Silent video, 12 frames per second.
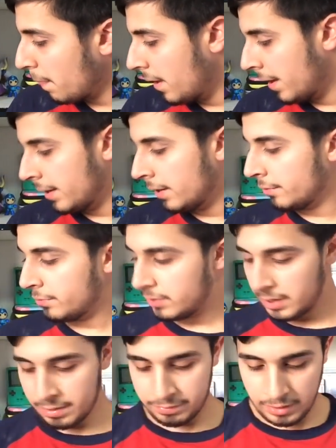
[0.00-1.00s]
And I also
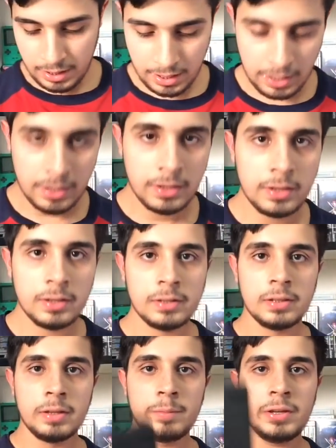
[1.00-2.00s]
have a
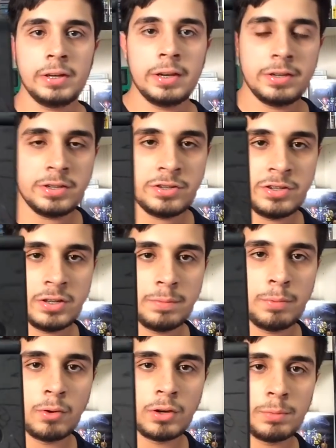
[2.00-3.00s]
limited edition
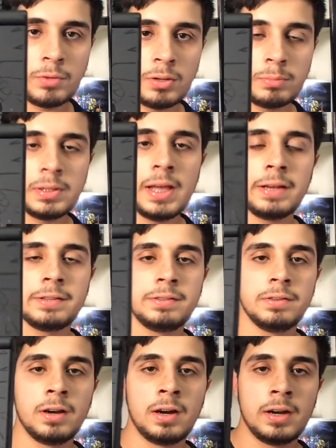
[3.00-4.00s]
Pokemon Black
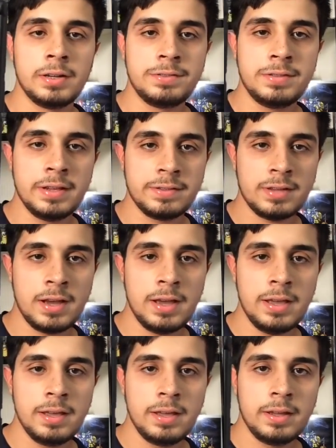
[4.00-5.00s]
DSi.